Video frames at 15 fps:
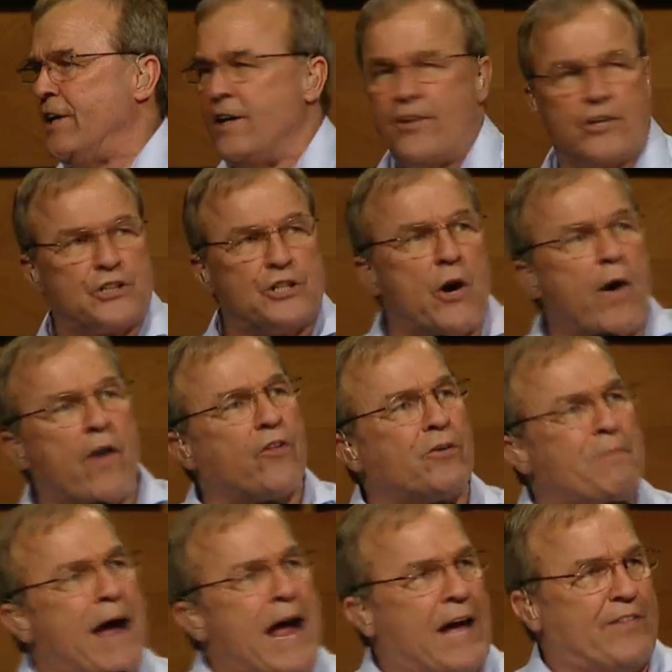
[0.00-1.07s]
There's no other
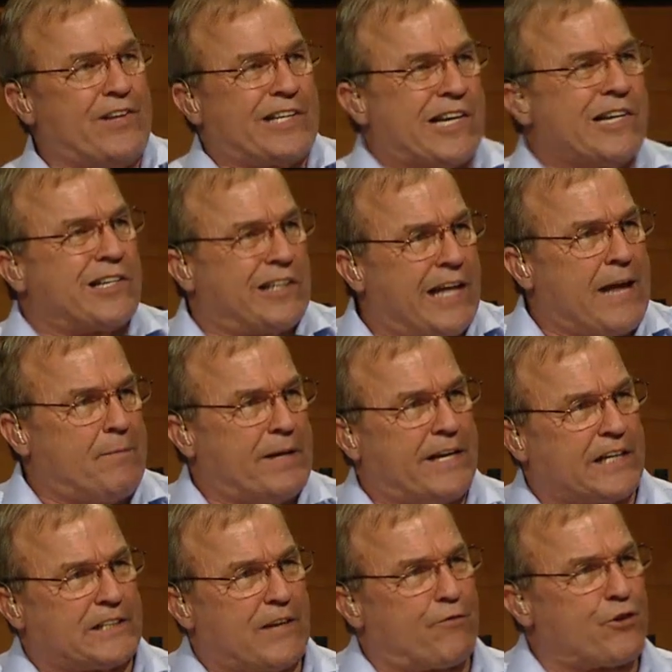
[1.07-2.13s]
man that can claim it
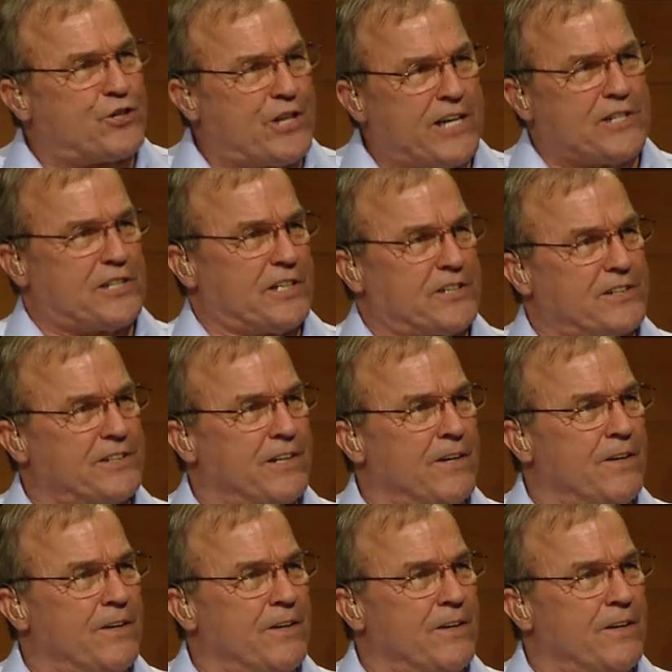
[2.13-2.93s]
except for Jesus.